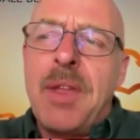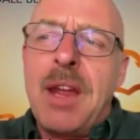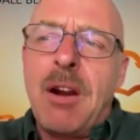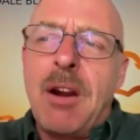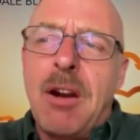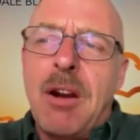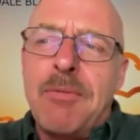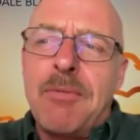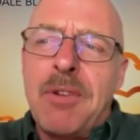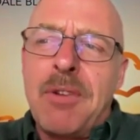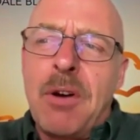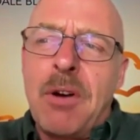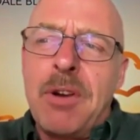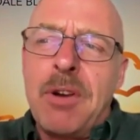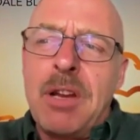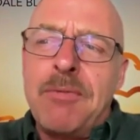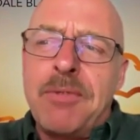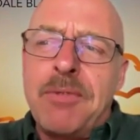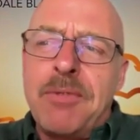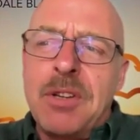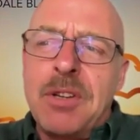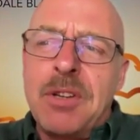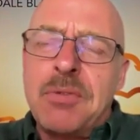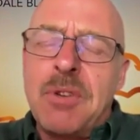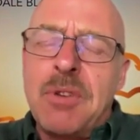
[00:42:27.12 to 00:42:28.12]
They are
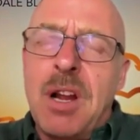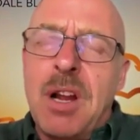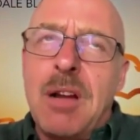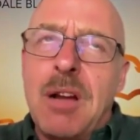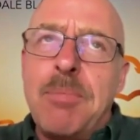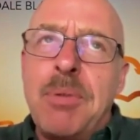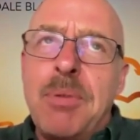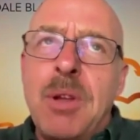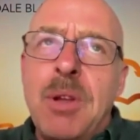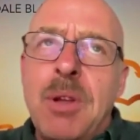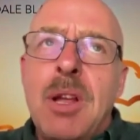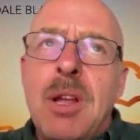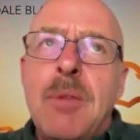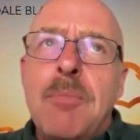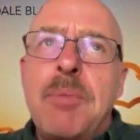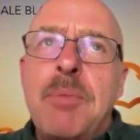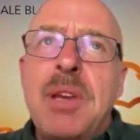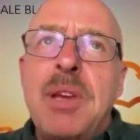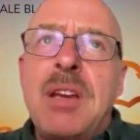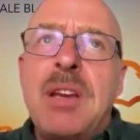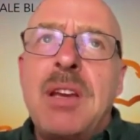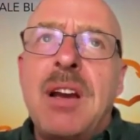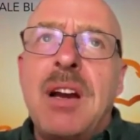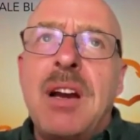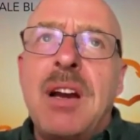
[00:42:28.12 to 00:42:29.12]
voting for Trump
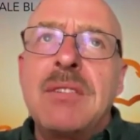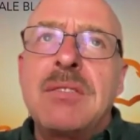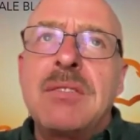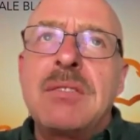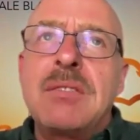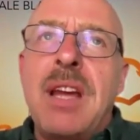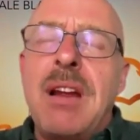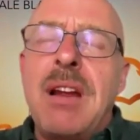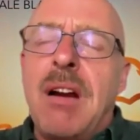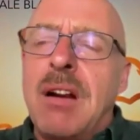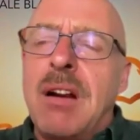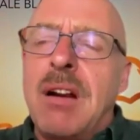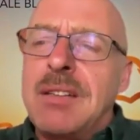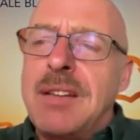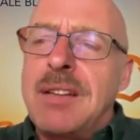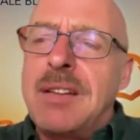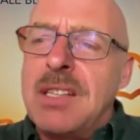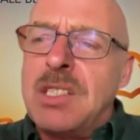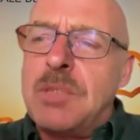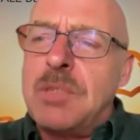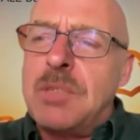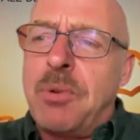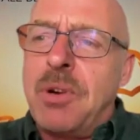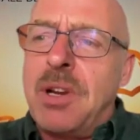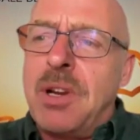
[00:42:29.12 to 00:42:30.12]
because they are
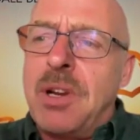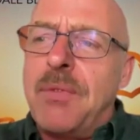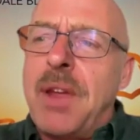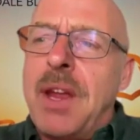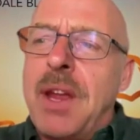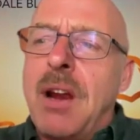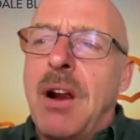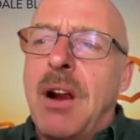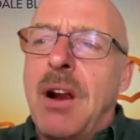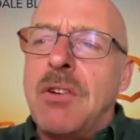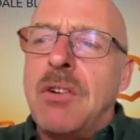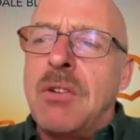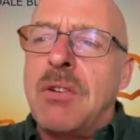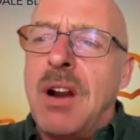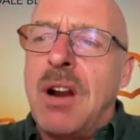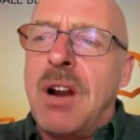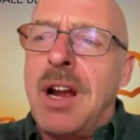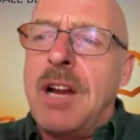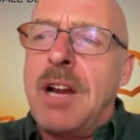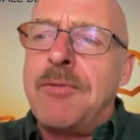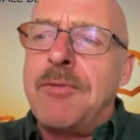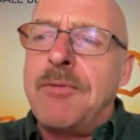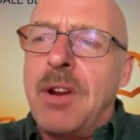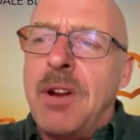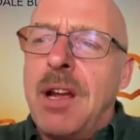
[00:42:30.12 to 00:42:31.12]
desperate. They are
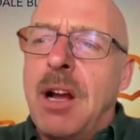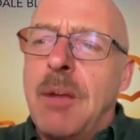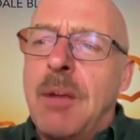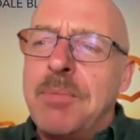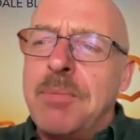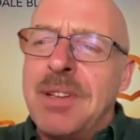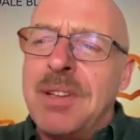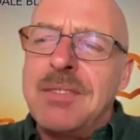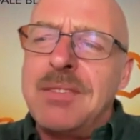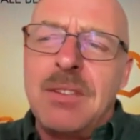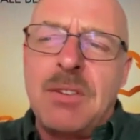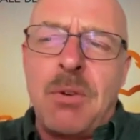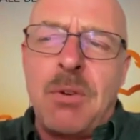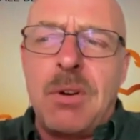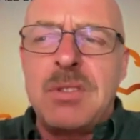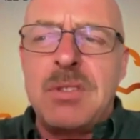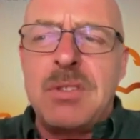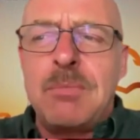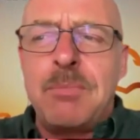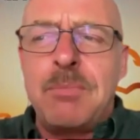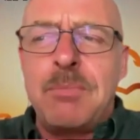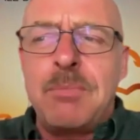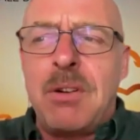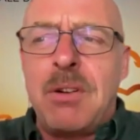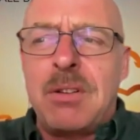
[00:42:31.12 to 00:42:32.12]
crying for help. Doesn't the
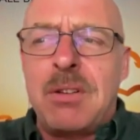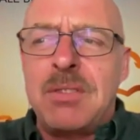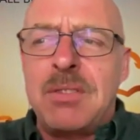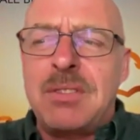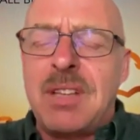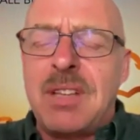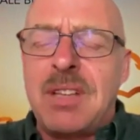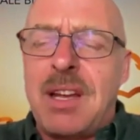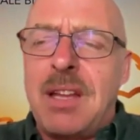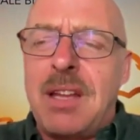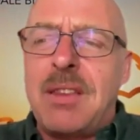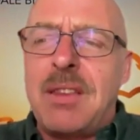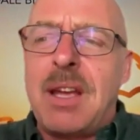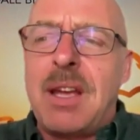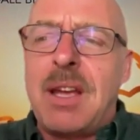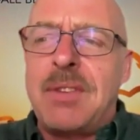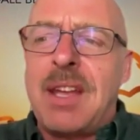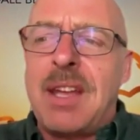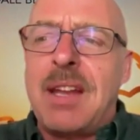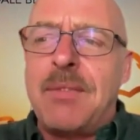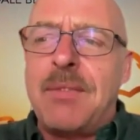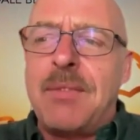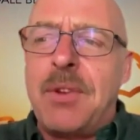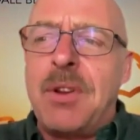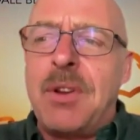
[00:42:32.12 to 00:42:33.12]
Course in Miracles say that
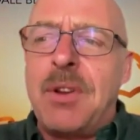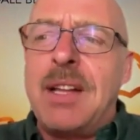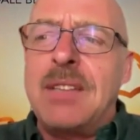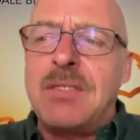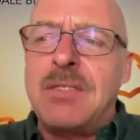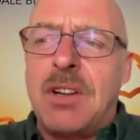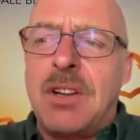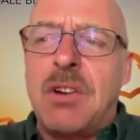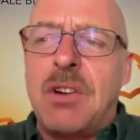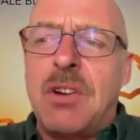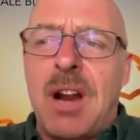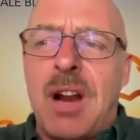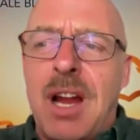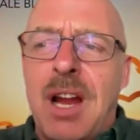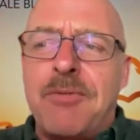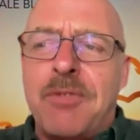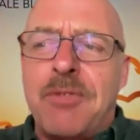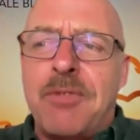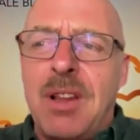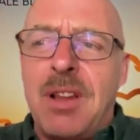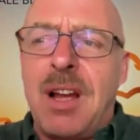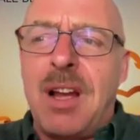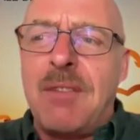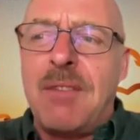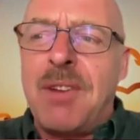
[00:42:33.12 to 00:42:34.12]
it's a cry
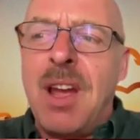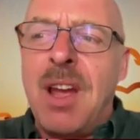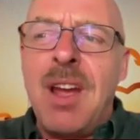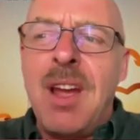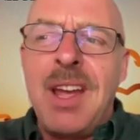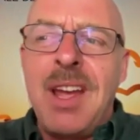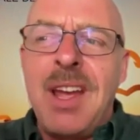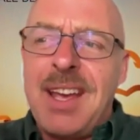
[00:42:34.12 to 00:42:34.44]
for love?